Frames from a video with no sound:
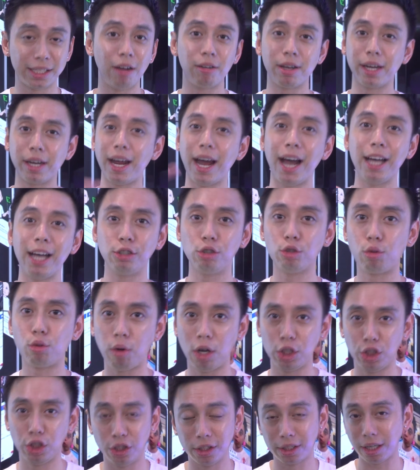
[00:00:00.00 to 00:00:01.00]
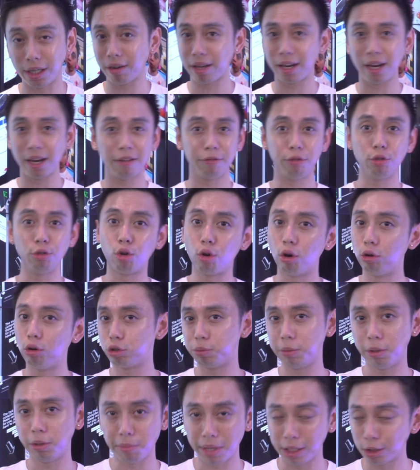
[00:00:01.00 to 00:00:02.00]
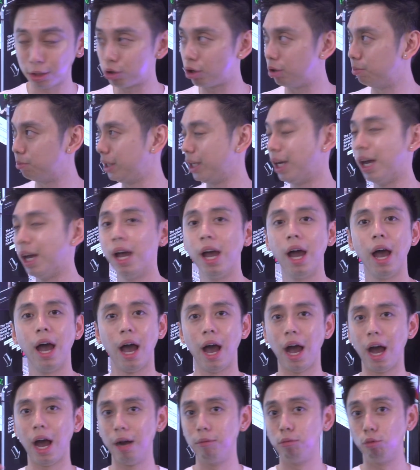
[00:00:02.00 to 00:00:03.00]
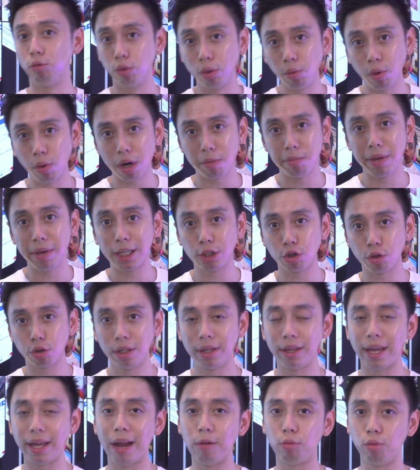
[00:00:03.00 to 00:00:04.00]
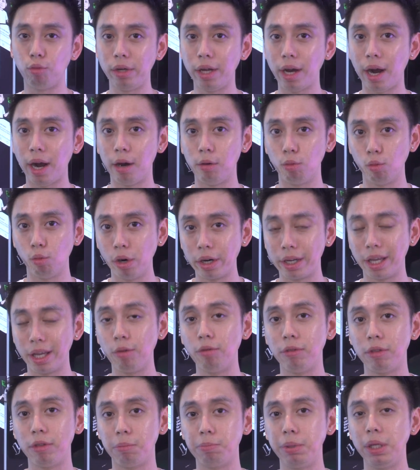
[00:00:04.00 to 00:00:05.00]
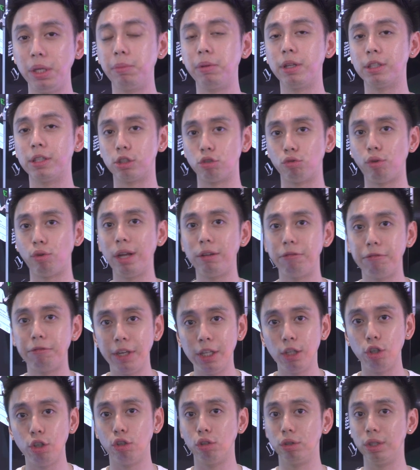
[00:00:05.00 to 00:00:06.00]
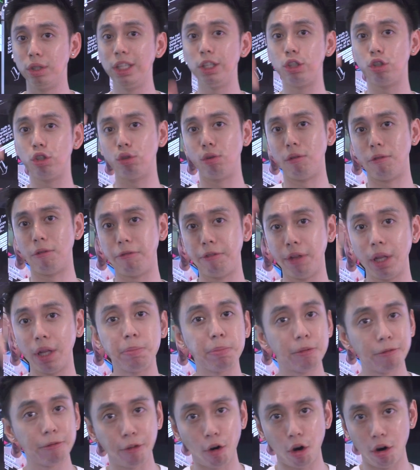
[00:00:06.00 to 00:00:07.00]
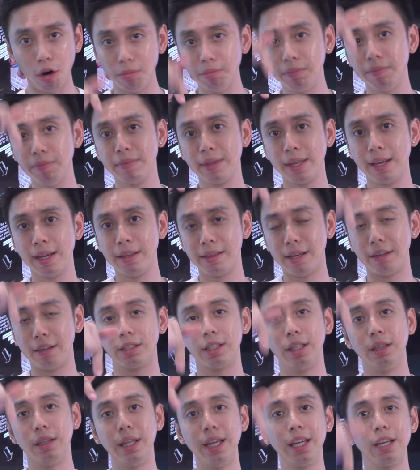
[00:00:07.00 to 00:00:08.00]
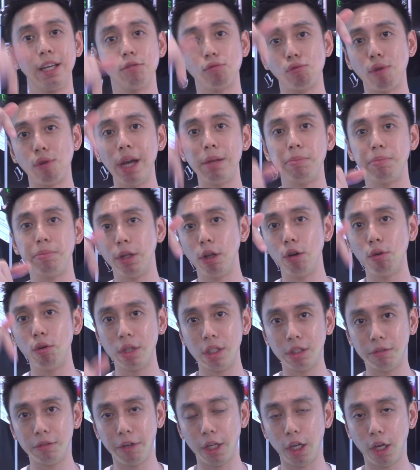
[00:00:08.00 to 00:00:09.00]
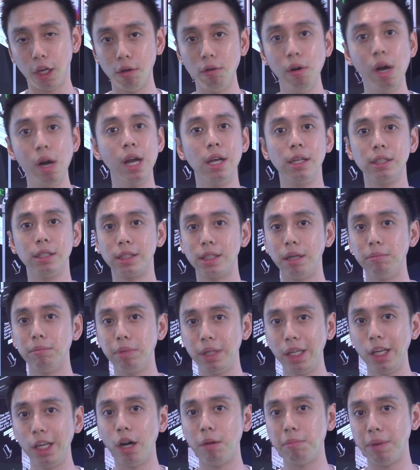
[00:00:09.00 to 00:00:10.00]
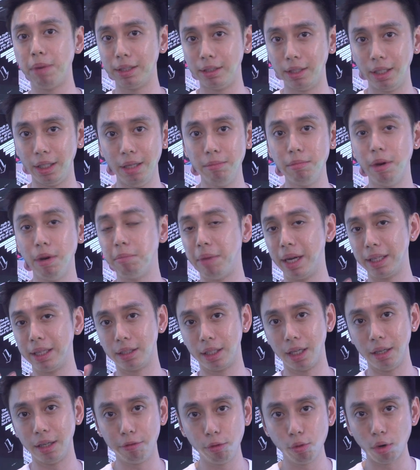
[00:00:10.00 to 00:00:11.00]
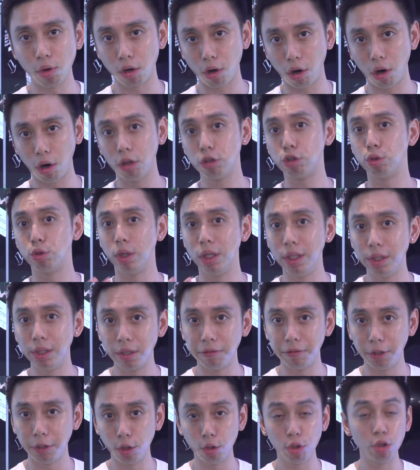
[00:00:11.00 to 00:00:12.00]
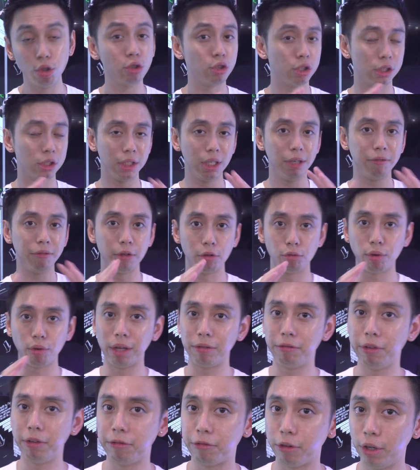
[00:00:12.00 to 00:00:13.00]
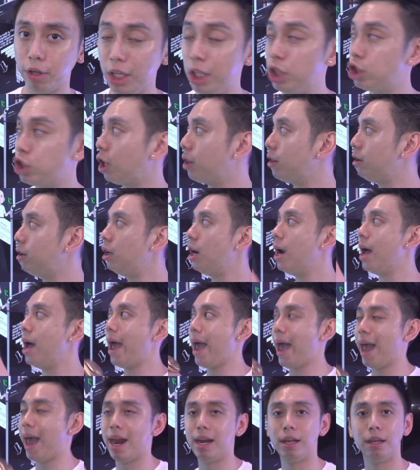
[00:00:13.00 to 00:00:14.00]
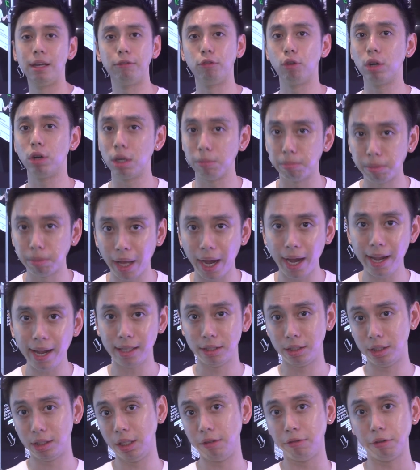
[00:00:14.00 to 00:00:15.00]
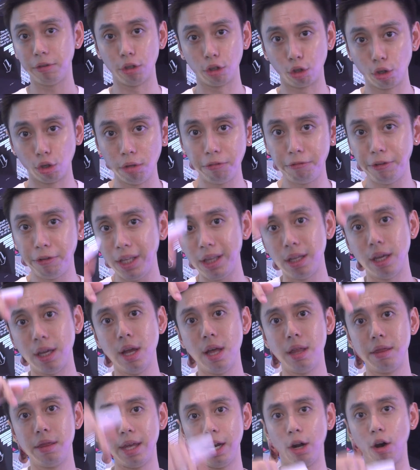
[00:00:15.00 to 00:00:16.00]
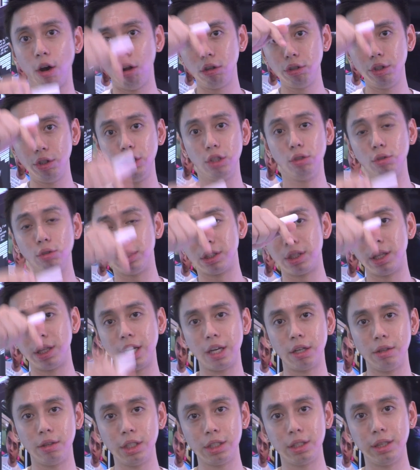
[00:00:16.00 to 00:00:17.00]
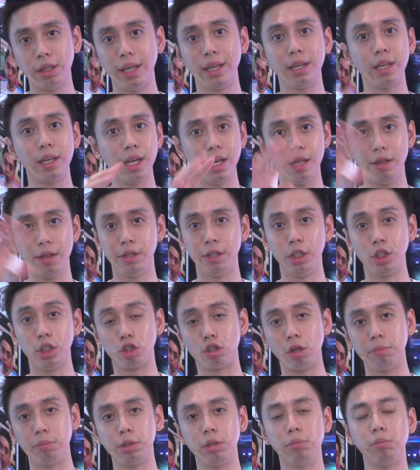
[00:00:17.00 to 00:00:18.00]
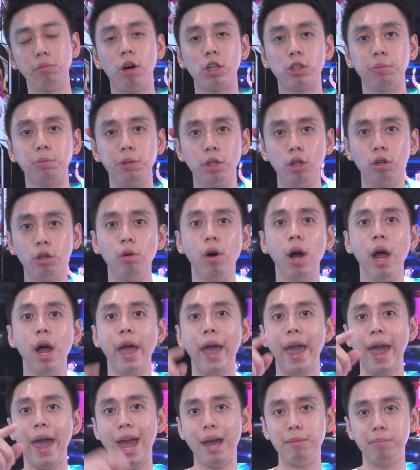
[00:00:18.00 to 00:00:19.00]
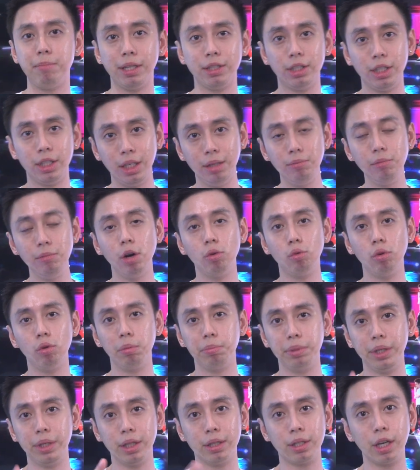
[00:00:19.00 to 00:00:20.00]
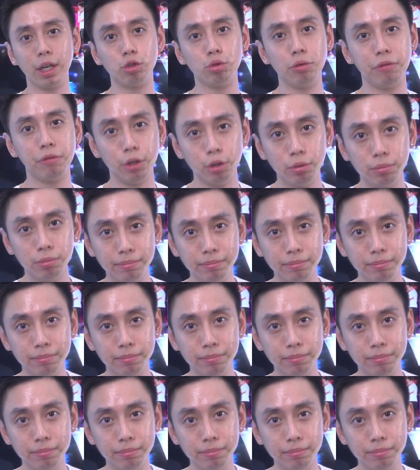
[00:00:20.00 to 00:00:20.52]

How can I ask you questions? How can I have you coach me or mentor me? We want to make sure that we are working with the people that's the right fit. You'll need to fill up a form. There's a link right below this video. Somebody on my team might give you a call to interview you to see if the right fit for each other. And if you want to apply and see if you're a good fit, then all you need to do is click on this link in the description box below and my team will be in touch with you.